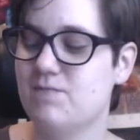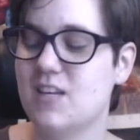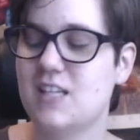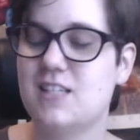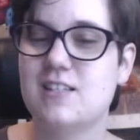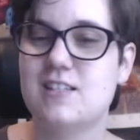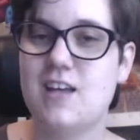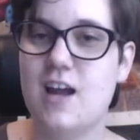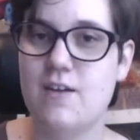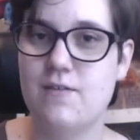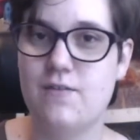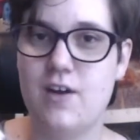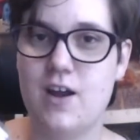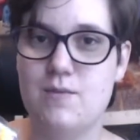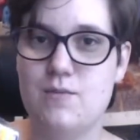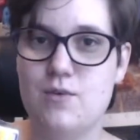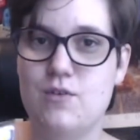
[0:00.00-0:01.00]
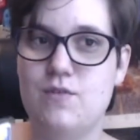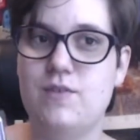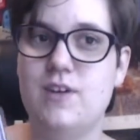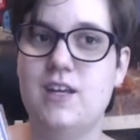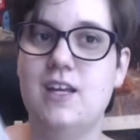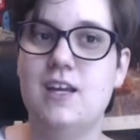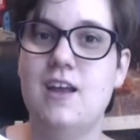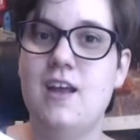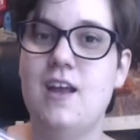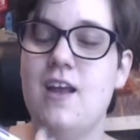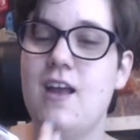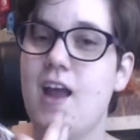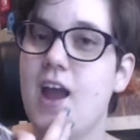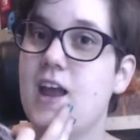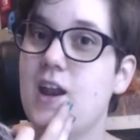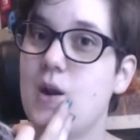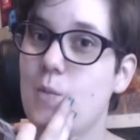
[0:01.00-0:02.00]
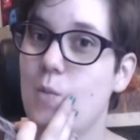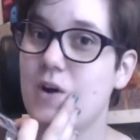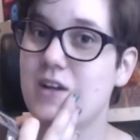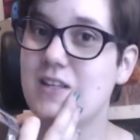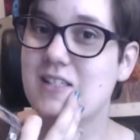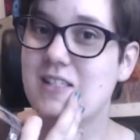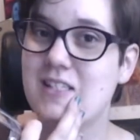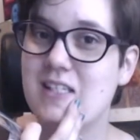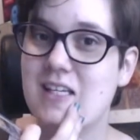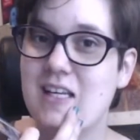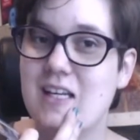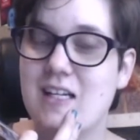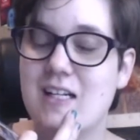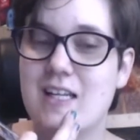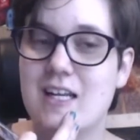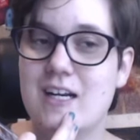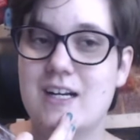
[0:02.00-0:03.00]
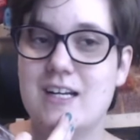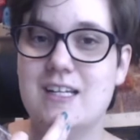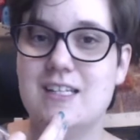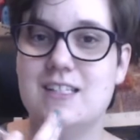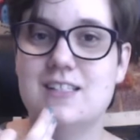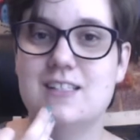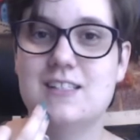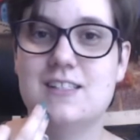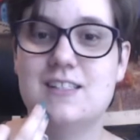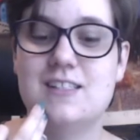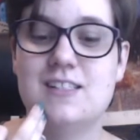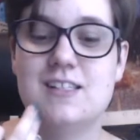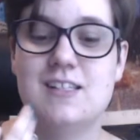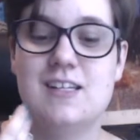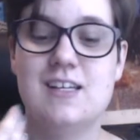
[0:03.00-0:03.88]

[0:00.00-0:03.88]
it's a sci-fi movie, and in one scene there is